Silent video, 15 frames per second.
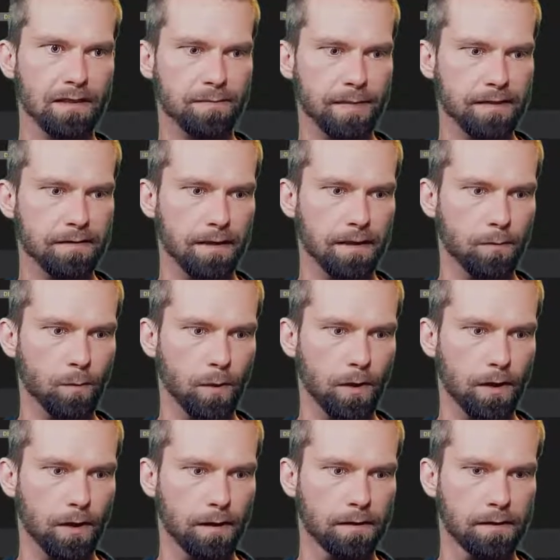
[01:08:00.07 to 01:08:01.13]
paste that
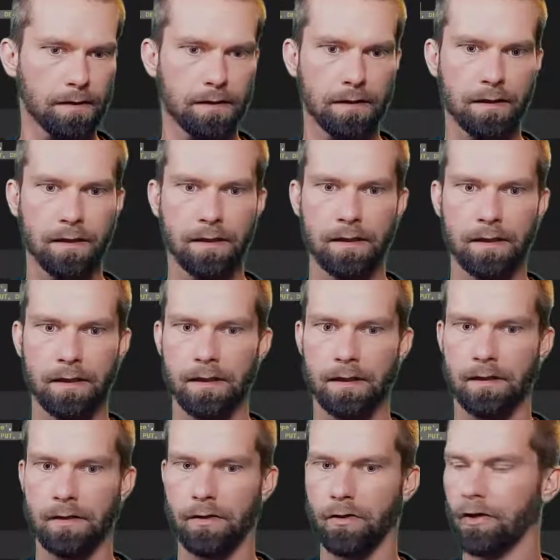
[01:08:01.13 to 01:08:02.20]
one.
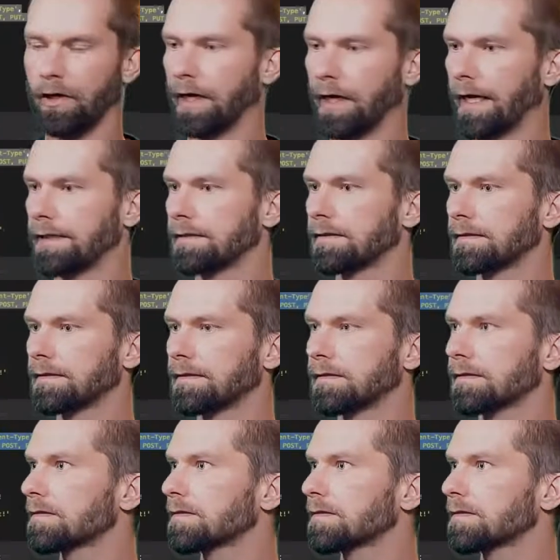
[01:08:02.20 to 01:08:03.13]
All right, so